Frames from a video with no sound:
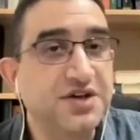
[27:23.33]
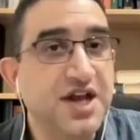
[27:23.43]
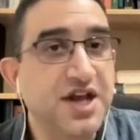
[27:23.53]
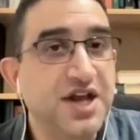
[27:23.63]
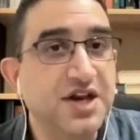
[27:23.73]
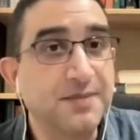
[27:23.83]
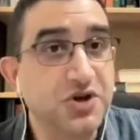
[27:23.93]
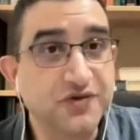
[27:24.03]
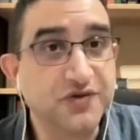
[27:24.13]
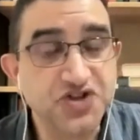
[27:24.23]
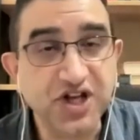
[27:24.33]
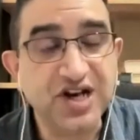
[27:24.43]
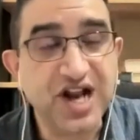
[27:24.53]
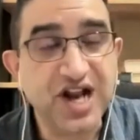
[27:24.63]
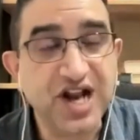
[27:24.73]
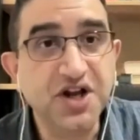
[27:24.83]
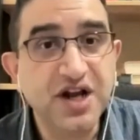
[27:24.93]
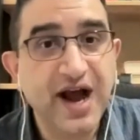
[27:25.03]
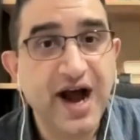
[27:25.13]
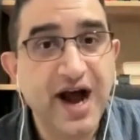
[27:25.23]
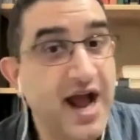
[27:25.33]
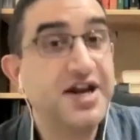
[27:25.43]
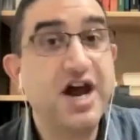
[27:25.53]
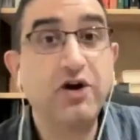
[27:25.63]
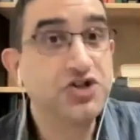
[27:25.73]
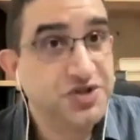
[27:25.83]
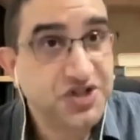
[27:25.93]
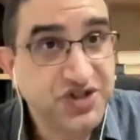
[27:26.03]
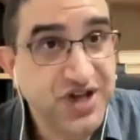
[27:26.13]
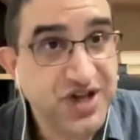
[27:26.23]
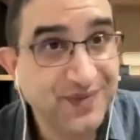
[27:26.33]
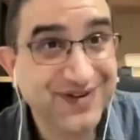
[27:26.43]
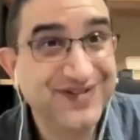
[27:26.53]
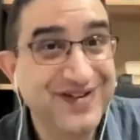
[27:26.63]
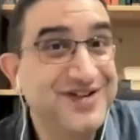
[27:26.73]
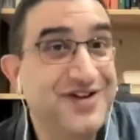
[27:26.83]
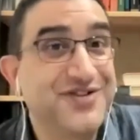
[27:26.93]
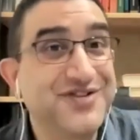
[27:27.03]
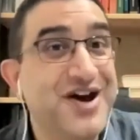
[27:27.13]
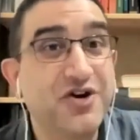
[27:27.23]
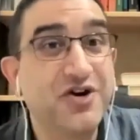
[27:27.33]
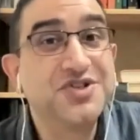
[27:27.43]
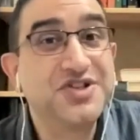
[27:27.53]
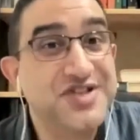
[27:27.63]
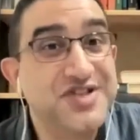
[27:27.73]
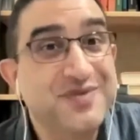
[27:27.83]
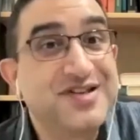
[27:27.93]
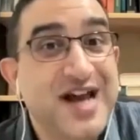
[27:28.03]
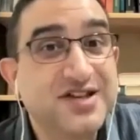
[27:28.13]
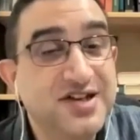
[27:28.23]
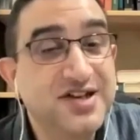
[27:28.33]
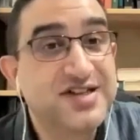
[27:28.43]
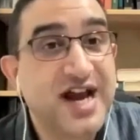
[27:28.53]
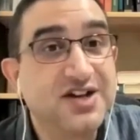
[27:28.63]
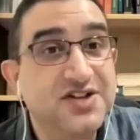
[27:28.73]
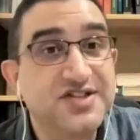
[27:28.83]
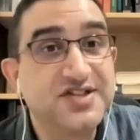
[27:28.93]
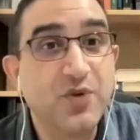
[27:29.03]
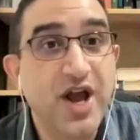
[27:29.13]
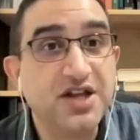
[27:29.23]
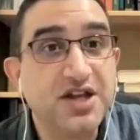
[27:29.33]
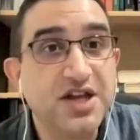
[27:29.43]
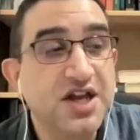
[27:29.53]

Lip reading: in Columbia University in London, and Naoroji was the same. Naoroji was the same, exactly the same way.